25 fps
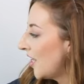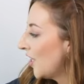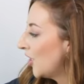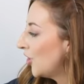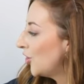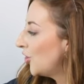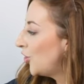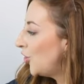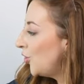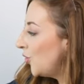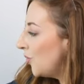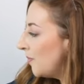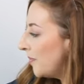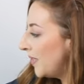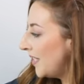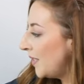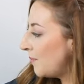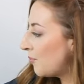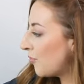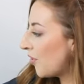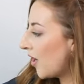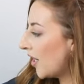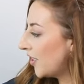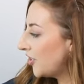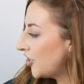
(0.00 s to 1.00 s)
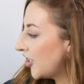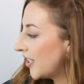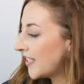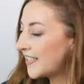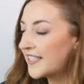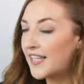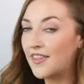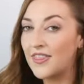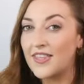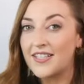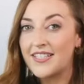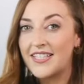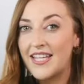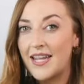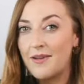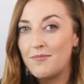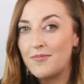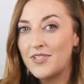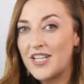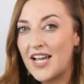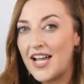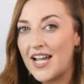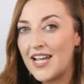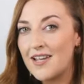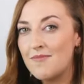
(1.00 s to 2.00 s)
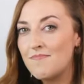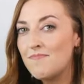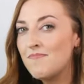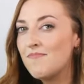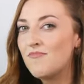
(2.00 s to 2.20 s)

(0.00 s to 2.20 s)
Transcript: too many projects at the same time.